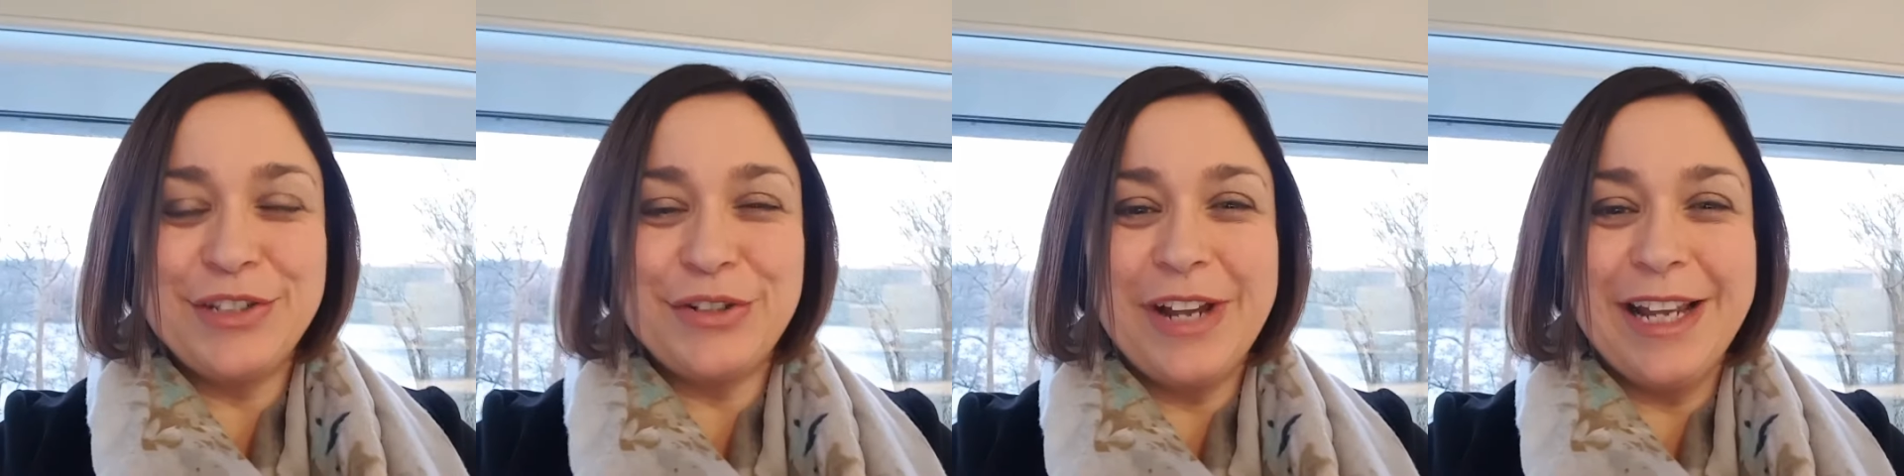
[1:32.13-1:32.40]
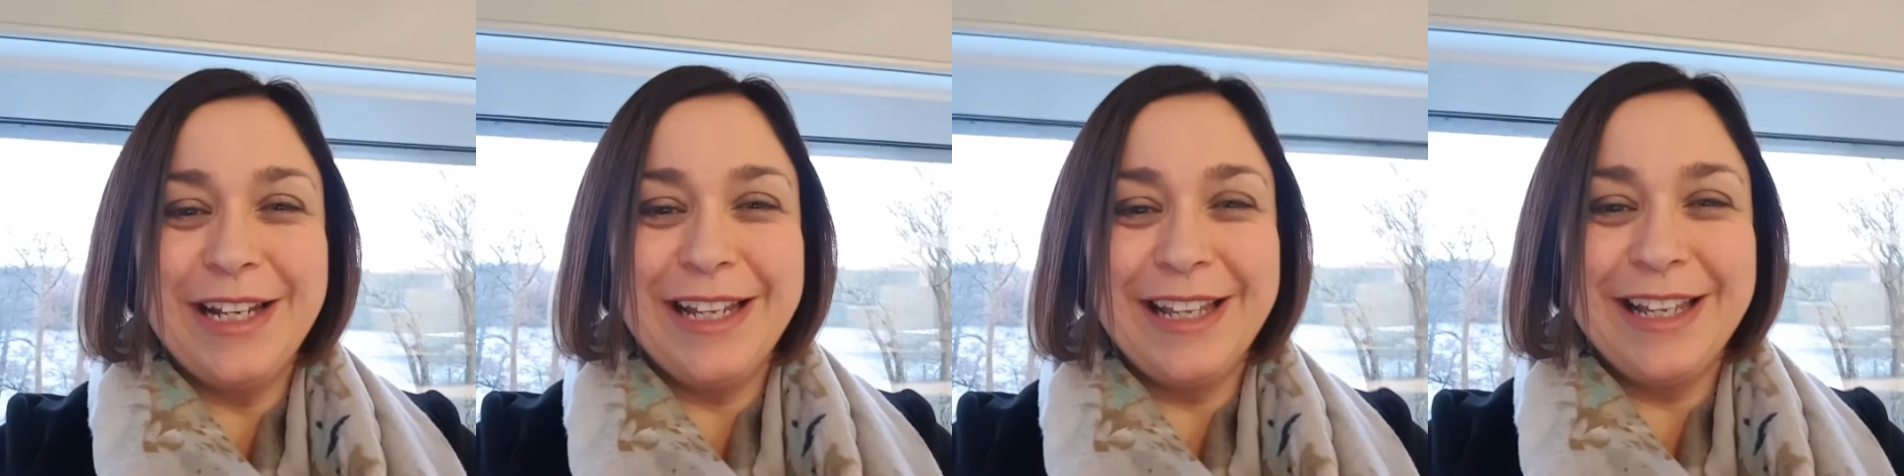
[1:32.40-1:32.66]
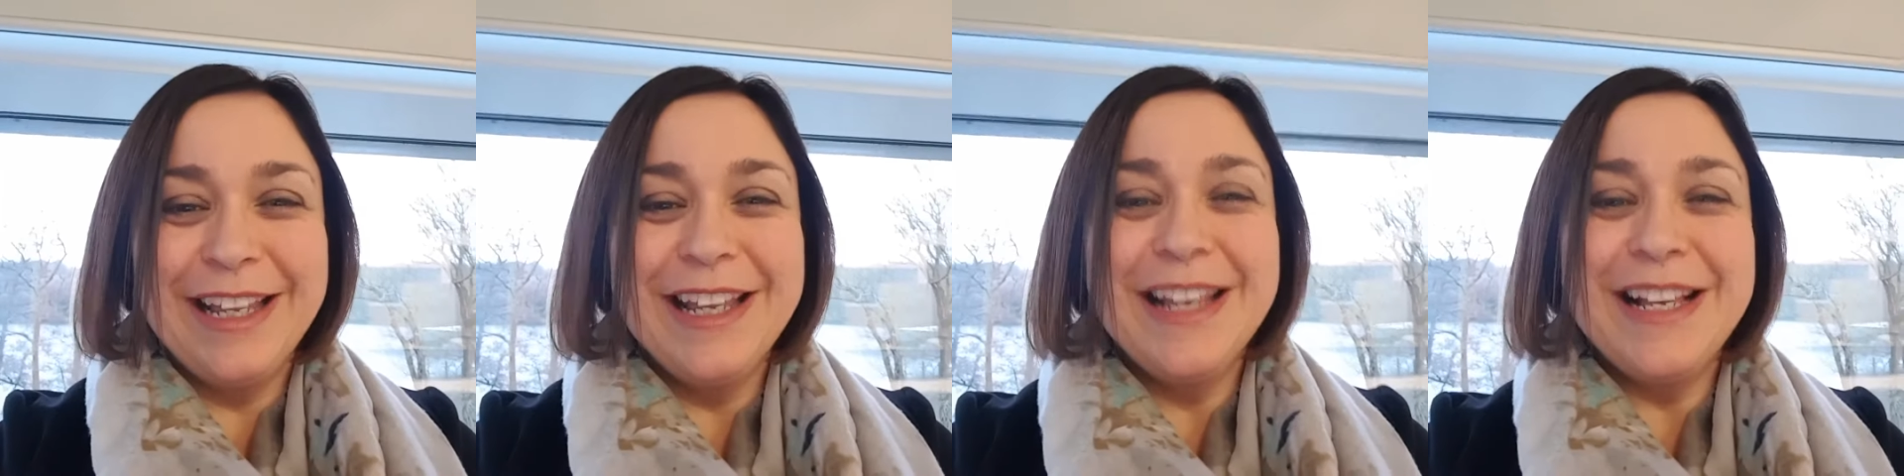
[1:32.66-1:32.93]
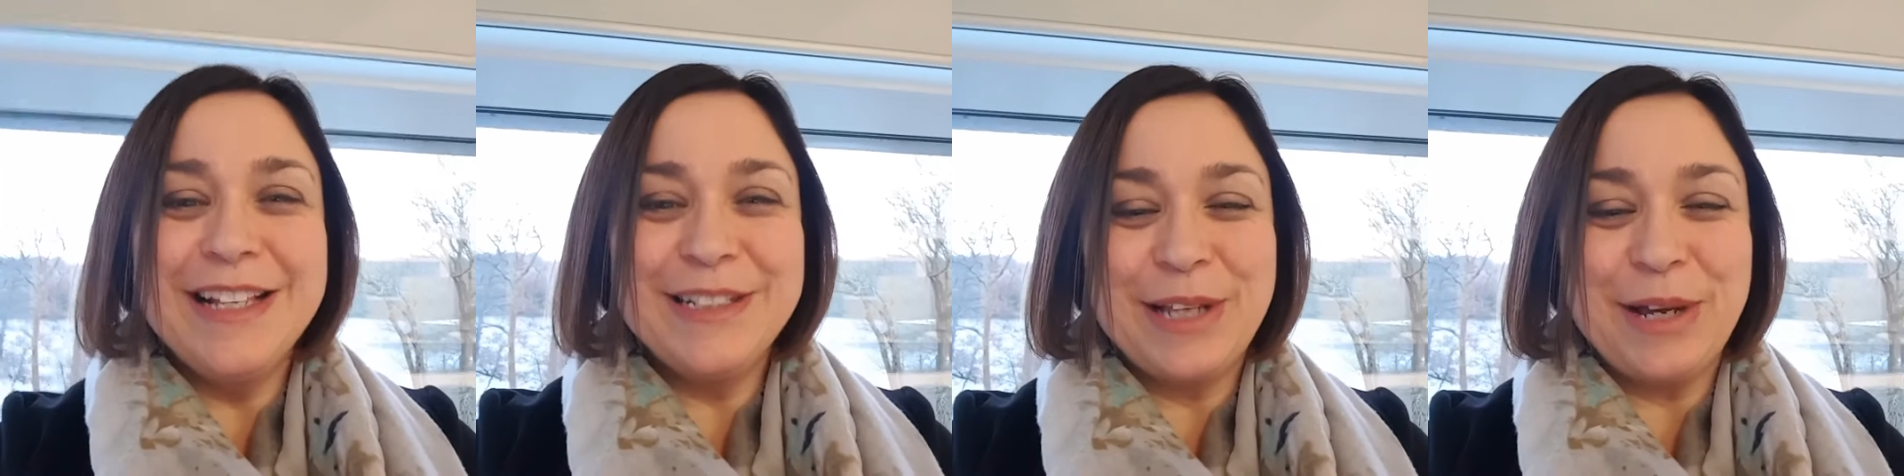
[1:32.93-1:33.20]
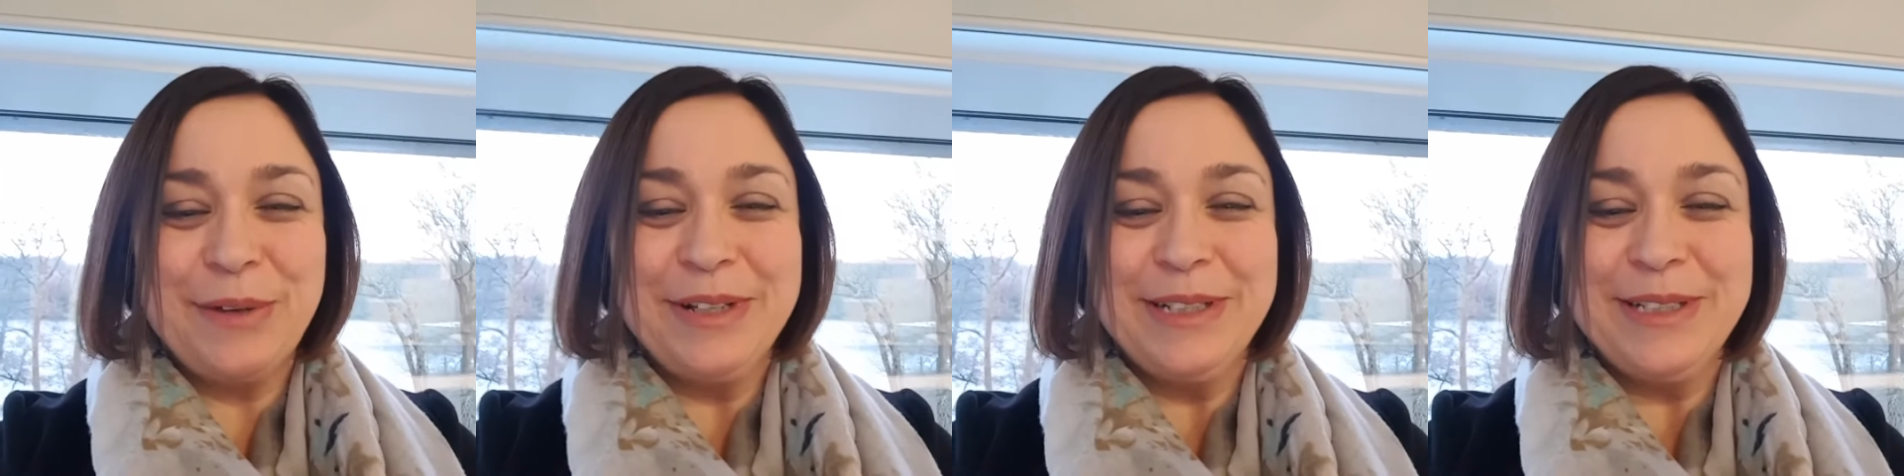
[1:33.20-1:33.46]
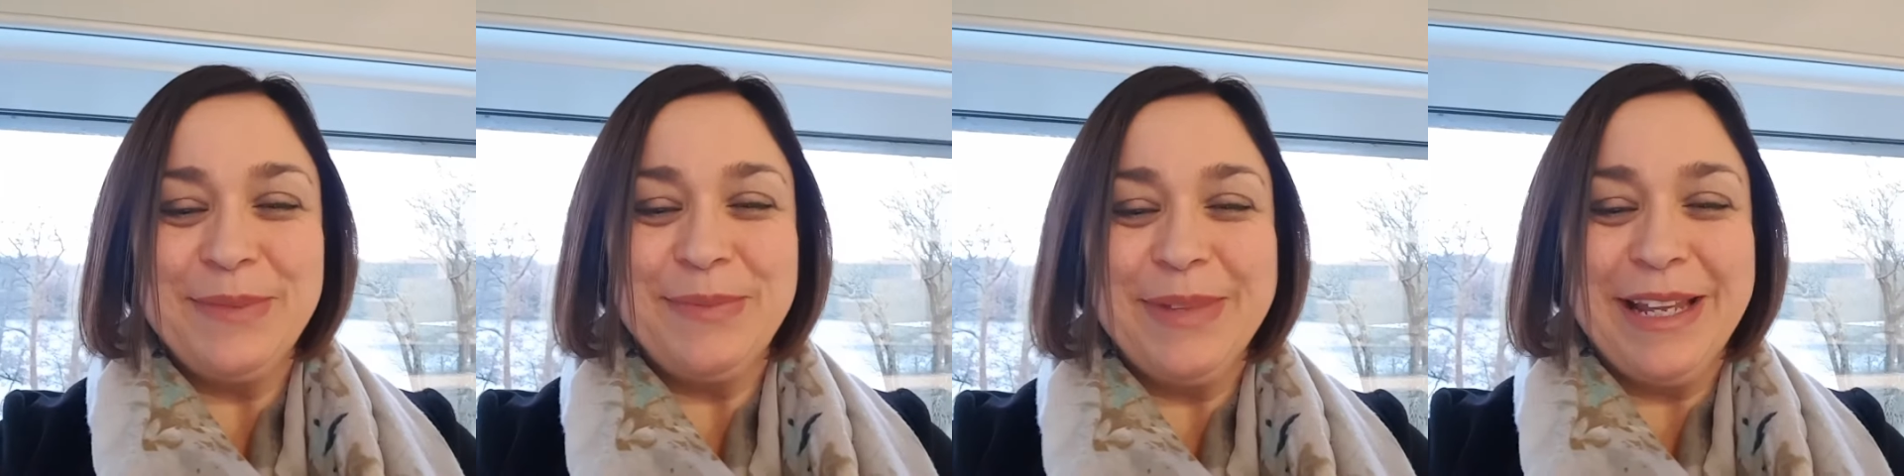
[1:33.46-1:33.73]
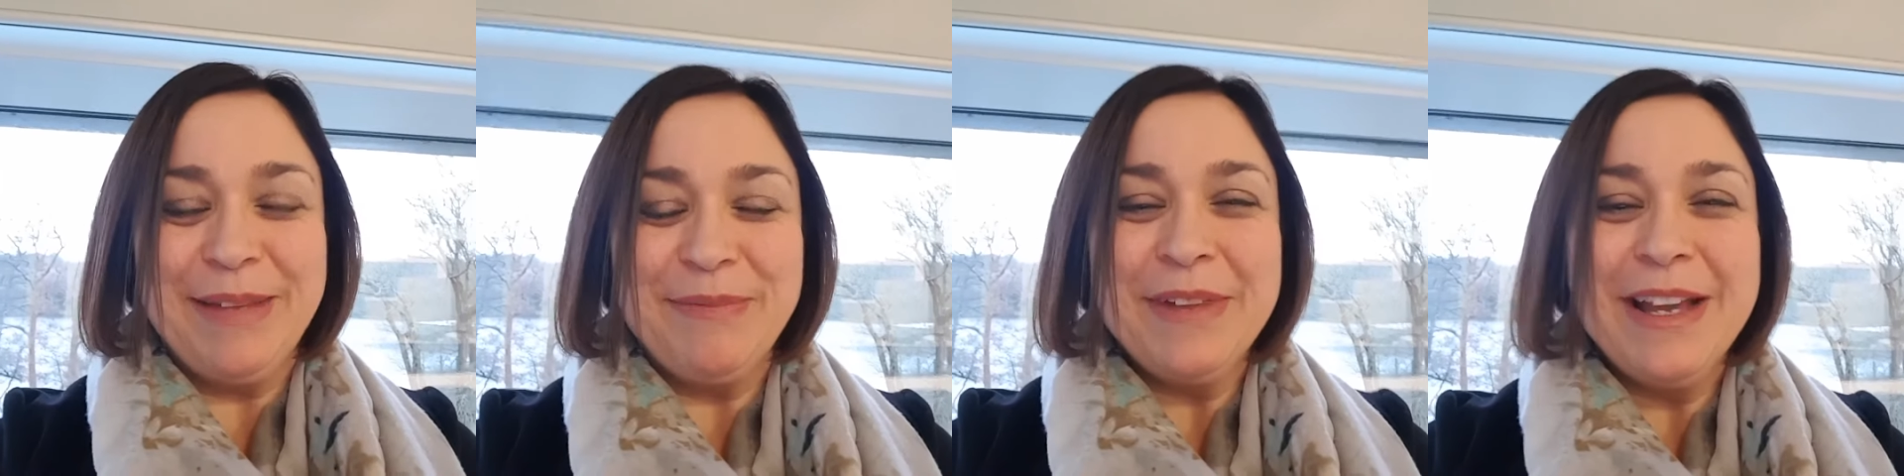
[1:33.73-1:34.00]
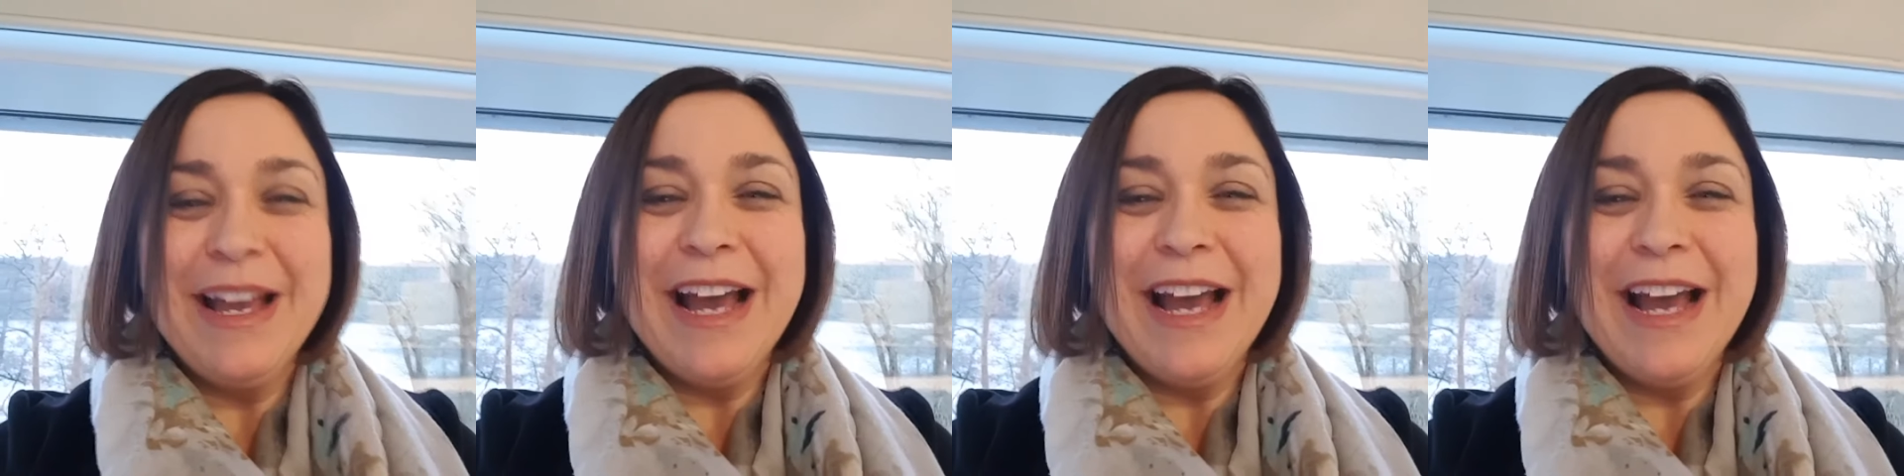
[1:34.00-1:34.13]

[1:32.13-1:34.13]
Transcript: training is going to be.